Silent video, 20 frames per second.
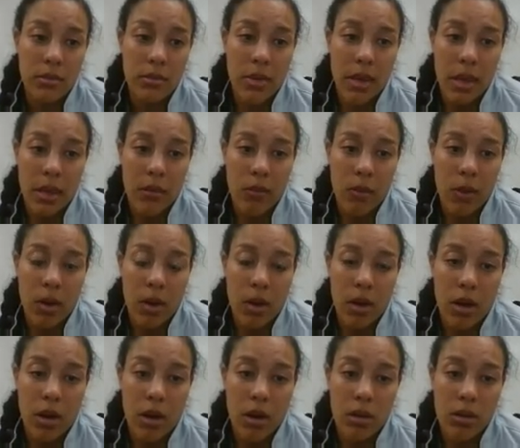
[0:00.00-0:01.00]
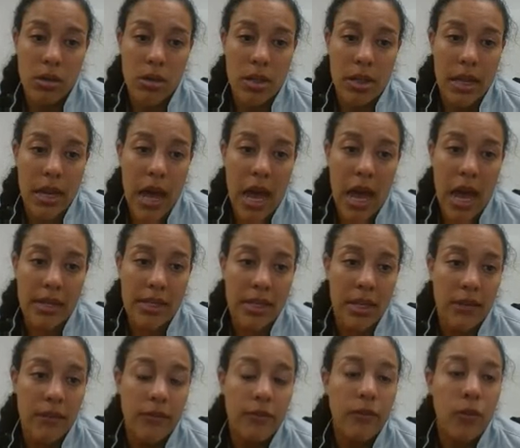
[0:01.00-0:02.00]
they were not
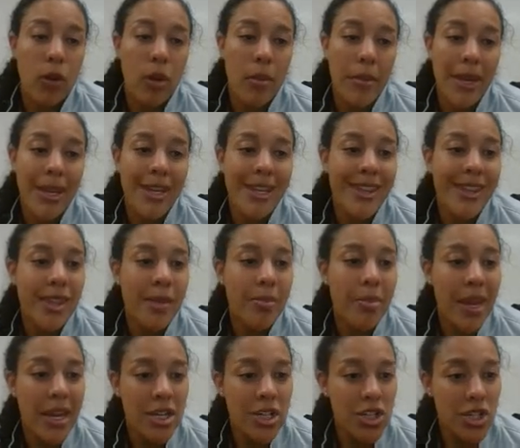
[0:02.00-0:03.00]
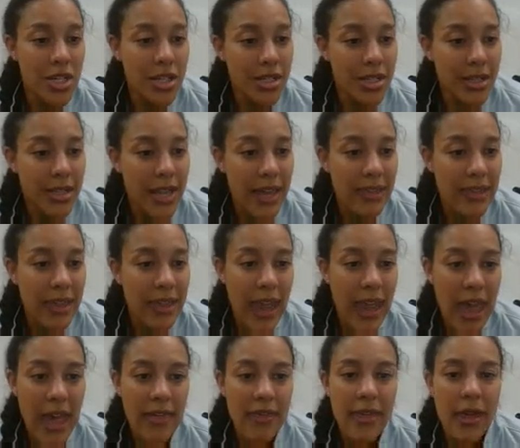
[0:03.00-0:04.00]
informing the patient that they
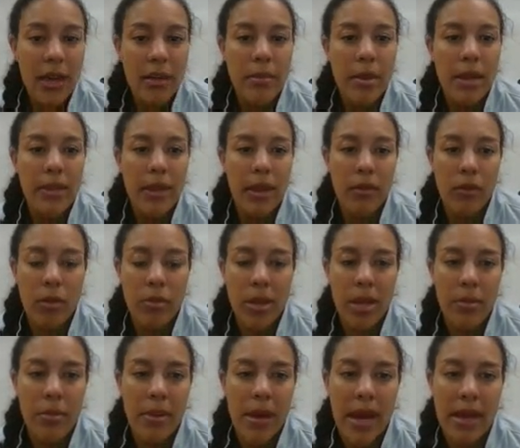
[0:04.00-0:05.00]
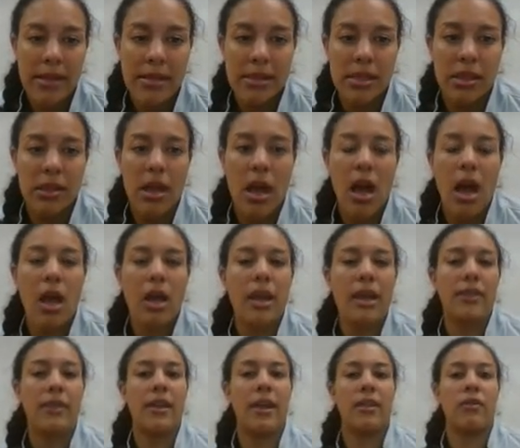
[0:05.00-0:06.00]
had them, and they were being passed along. And